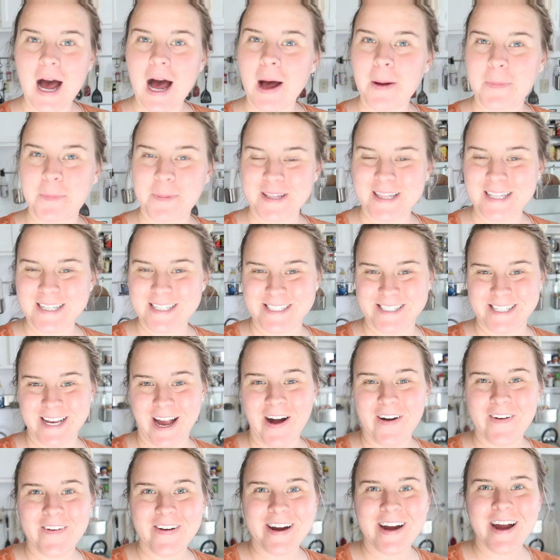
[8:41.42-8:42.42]
hop in the
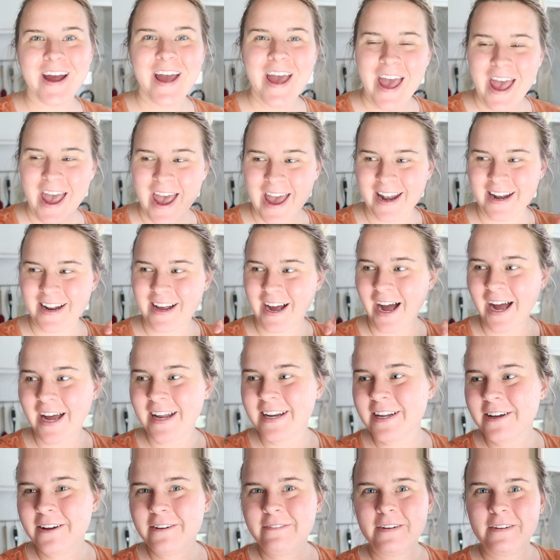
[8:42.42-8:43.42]
shower and
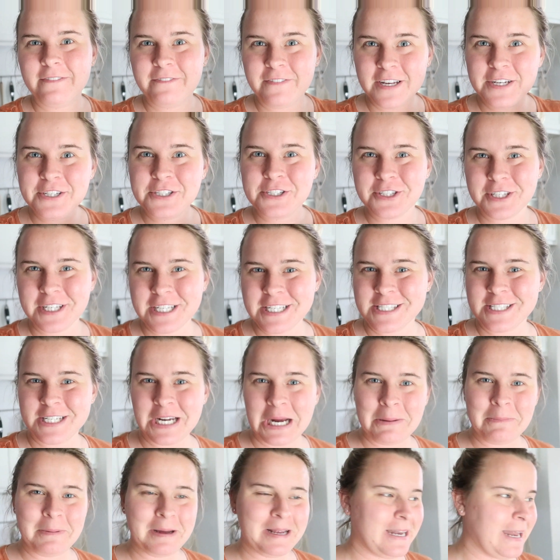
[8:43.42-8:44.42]
kind of officially
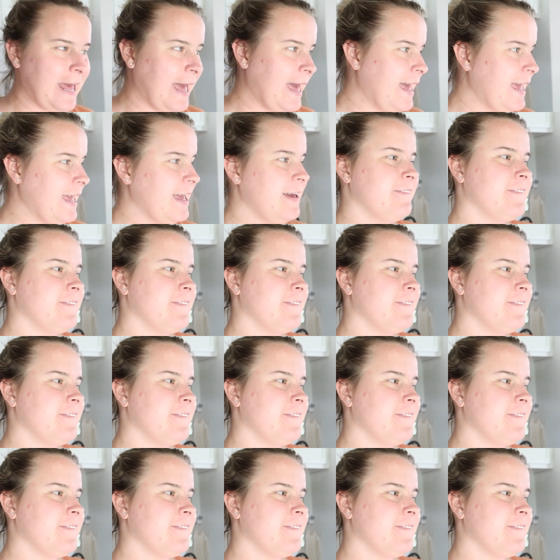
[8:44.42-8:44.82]
start my day,